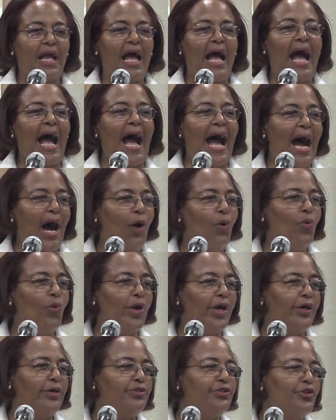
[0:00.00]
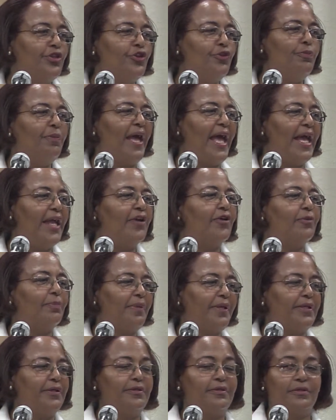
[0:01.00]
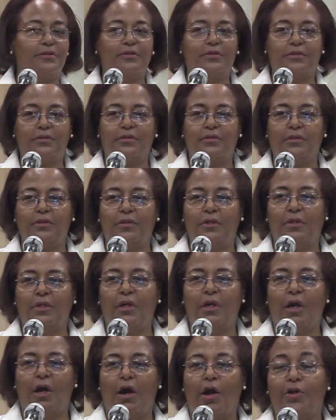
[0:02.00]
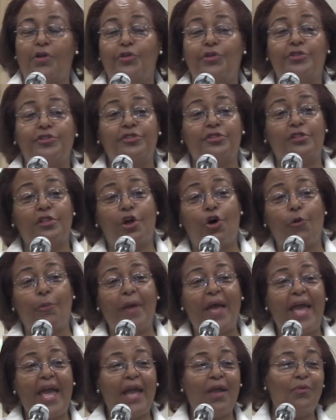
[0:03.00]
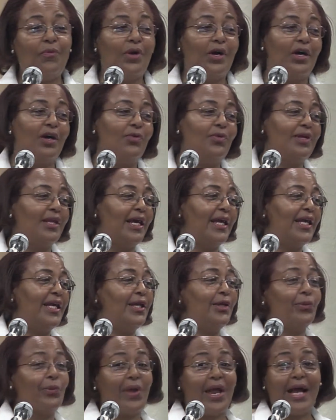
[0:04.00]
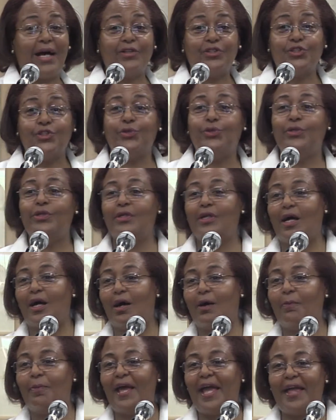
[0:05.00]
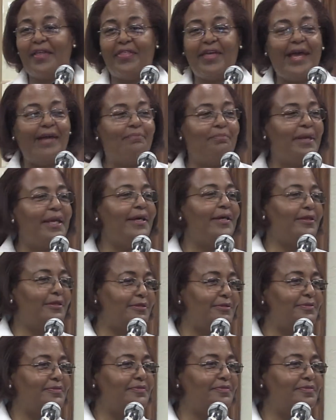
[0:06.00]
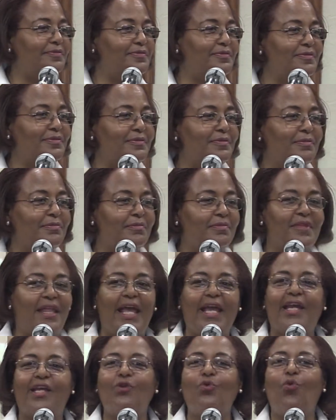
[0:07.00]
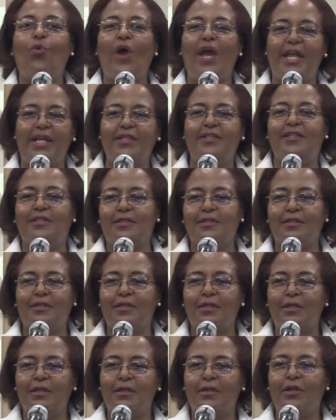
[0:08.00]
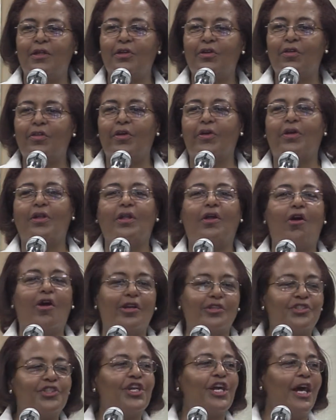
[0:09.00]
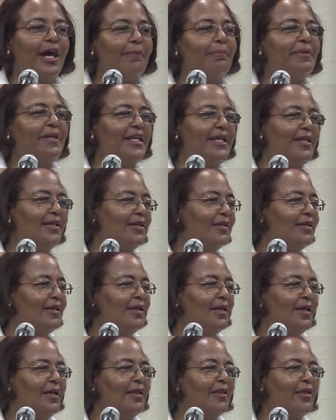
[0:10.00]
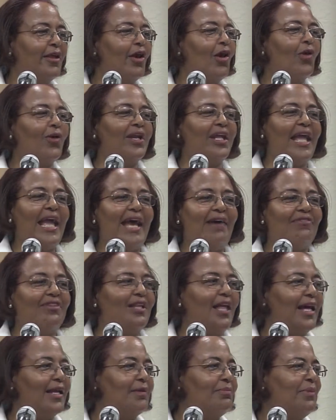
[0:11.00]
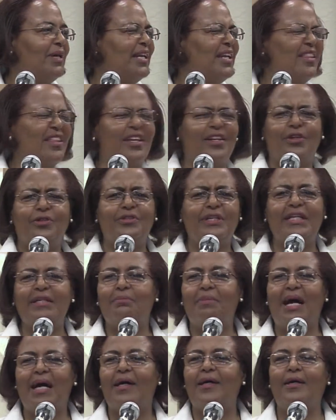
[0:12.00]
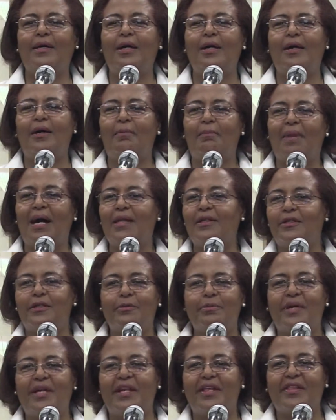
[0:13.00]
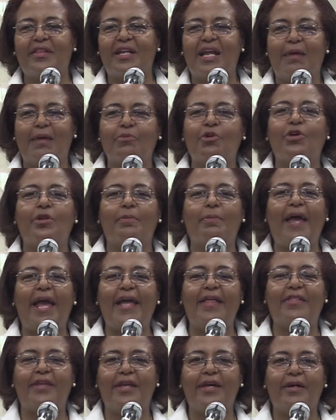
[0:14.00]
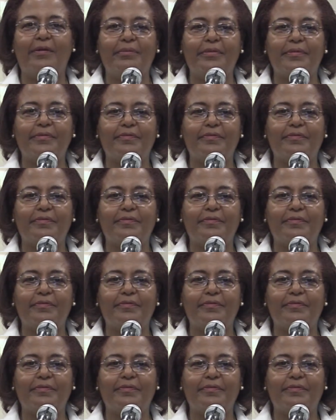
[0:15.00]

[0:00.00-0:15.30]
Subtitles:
How well do you pay your bills? Are you a slow pay? Well, when I get around to it, I'll pay that bill. They can wait. They're a large company, They already have a lot of money. They don't need my little money that I'm going to pay them.